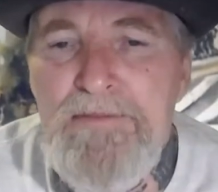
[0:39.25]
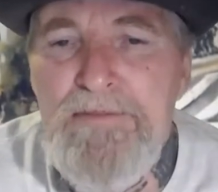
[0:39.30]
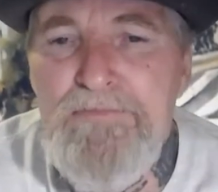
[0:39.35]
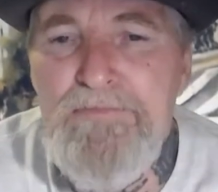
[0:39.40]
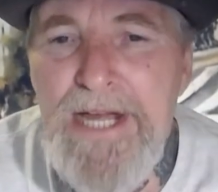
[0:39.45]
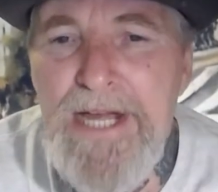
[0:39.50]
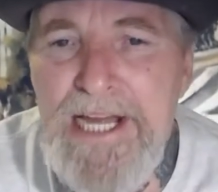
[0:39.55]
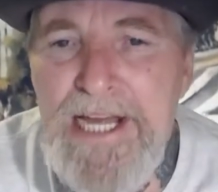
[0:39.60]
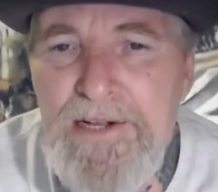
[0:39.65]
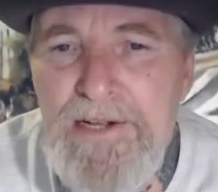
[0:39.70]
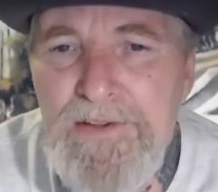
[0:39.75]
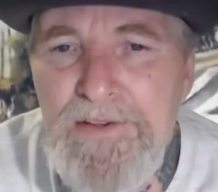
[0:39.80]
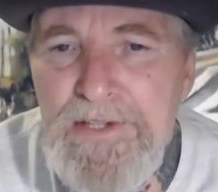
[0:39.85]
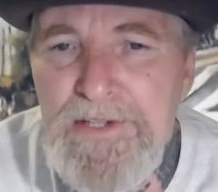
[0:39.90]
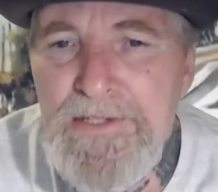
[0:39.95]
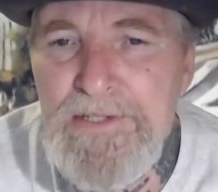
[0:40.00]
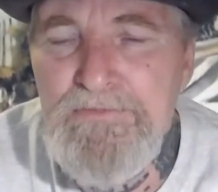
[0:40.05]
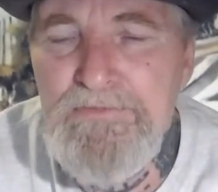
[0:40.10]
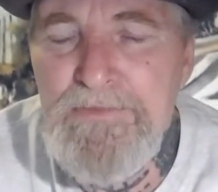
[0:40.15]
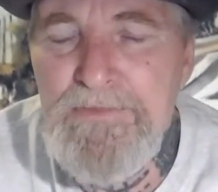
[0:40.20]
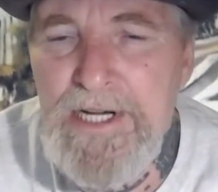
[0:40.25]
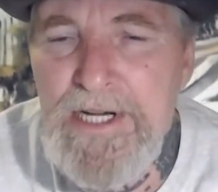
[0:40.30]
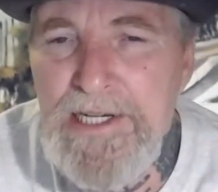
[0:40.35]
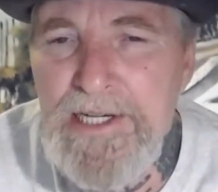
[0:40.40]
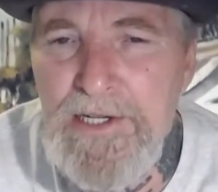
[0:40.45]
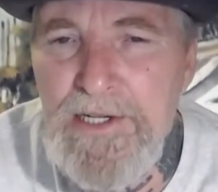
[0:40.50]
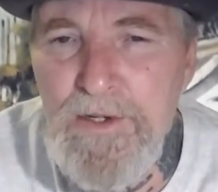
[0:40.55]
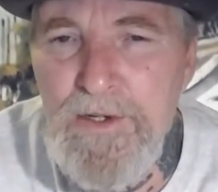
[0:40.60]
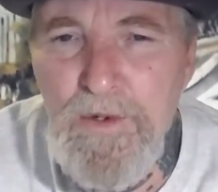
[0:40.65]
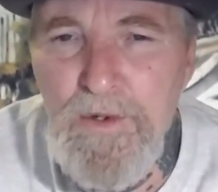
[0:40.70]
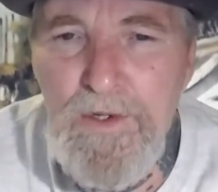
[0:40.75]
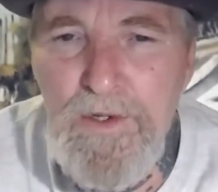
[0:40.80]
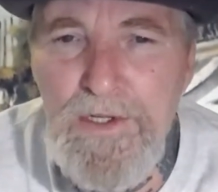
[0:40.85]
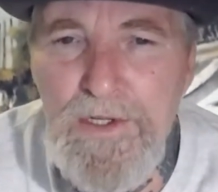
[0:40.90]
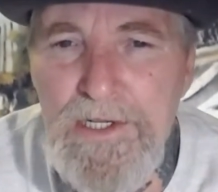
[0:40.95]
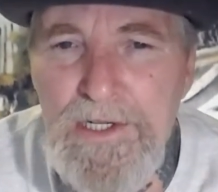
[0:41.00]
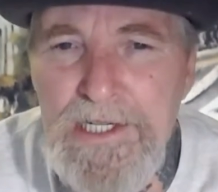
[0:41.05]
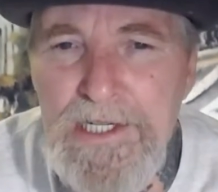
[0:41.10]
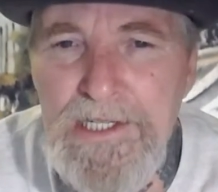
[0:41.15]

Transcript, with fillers: mouth, my lower